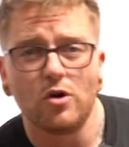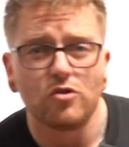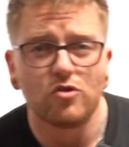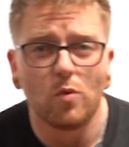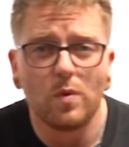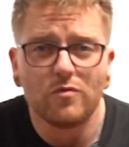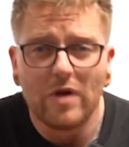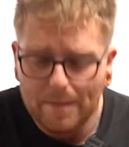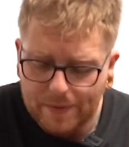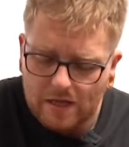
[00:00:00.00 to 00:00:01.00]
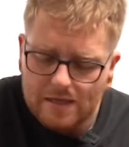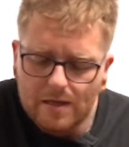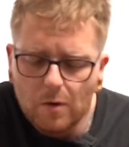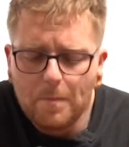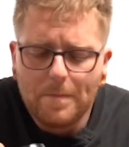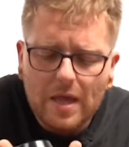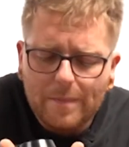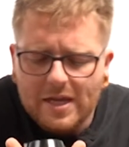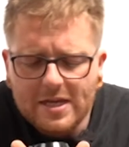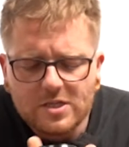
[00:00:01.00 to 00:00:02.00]
So we wrap a little
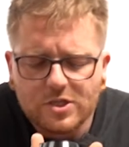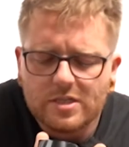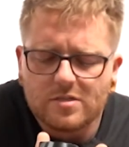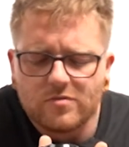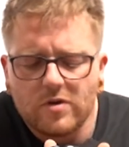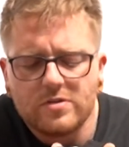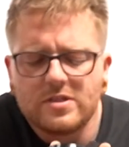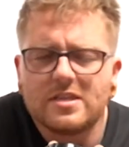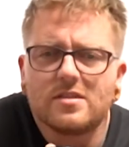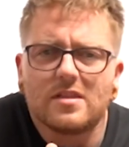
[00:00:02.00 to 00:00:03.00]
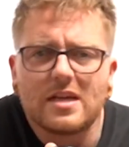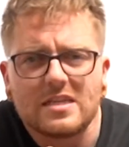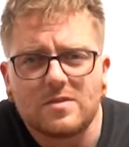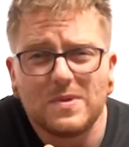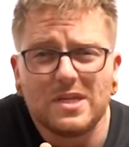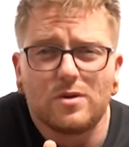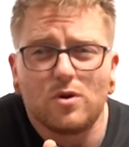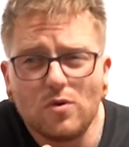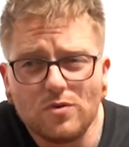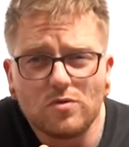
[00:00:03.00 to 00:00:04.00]
baby heat shield around it like it's being
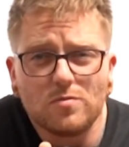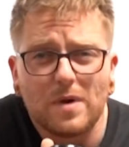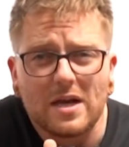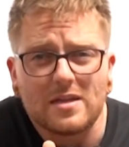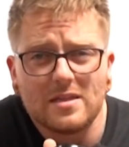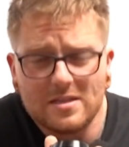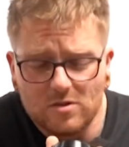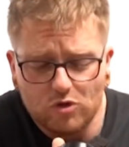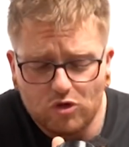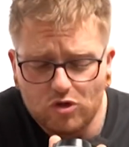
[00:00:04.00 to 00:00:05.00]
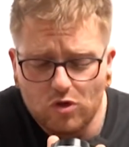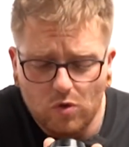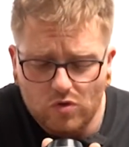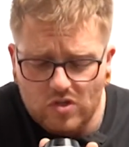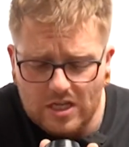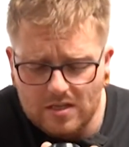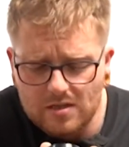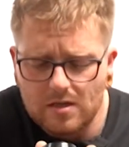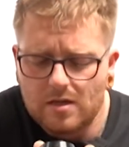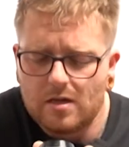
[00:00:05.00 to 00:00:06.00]
cuddled by a little snow seal,